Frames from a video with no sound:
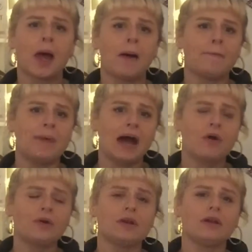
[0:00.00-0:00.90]

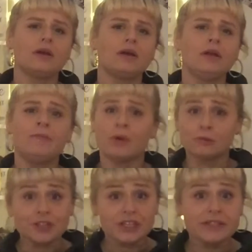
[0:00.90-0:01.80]
about
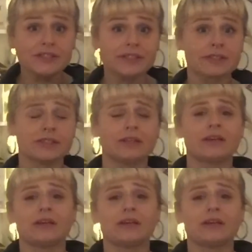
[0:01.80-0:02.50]
emotions